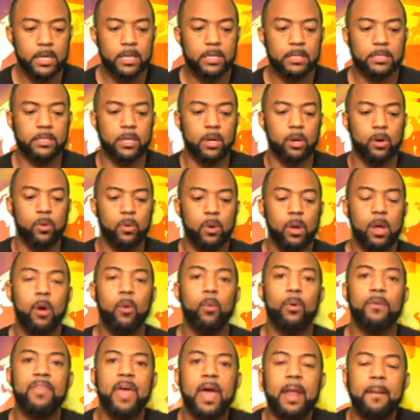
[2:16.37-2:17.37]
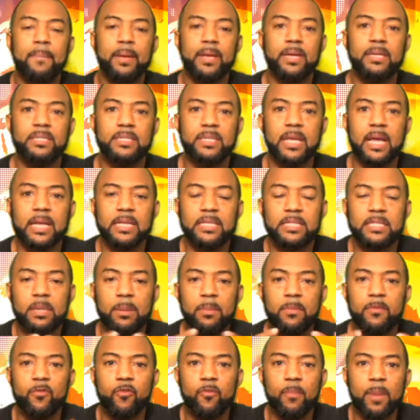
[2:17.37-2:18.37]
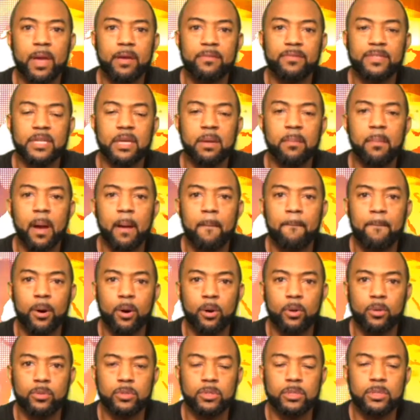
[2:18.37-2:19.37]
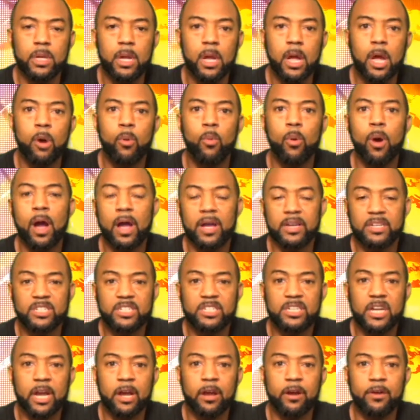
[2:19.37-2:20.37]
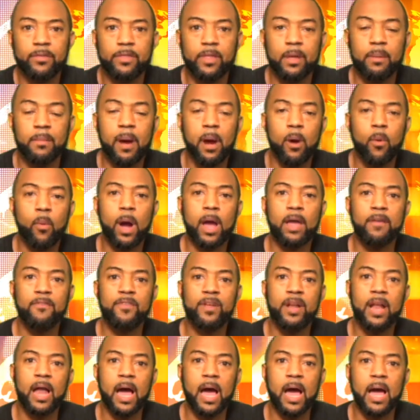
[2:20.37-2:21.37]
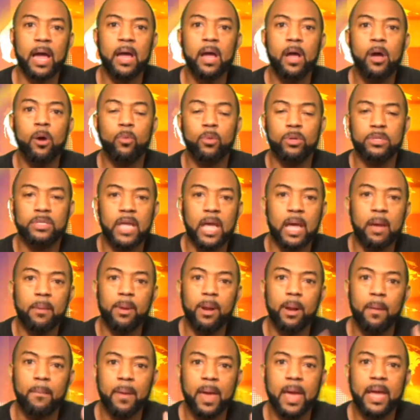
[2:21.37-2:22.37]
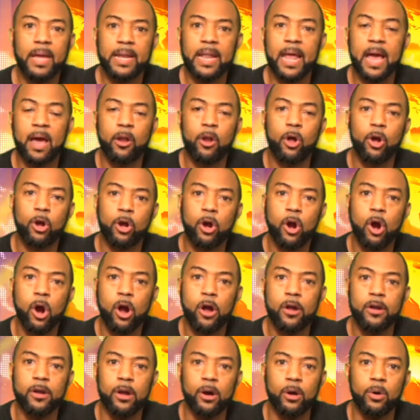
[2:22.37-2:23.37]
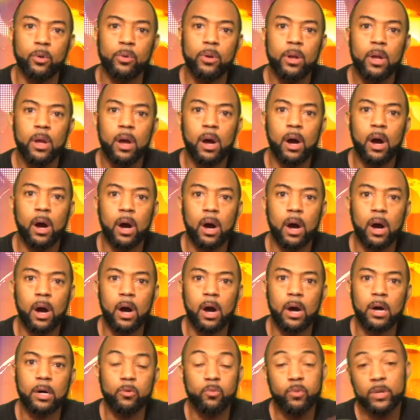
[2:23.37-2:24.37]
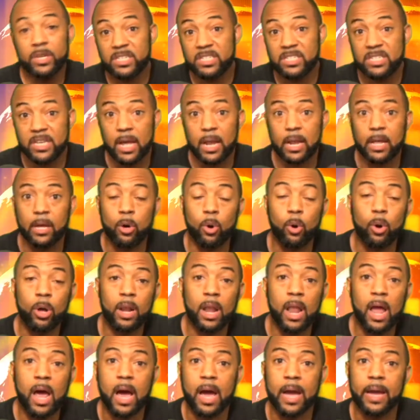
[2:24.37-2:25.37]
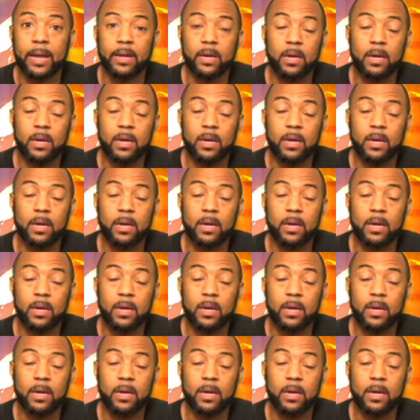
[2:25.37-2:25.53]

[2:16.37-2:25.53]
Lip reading: So with that being said, some of you may have seen my post where I shared that my wife and I was able to pay down our car note reselling online.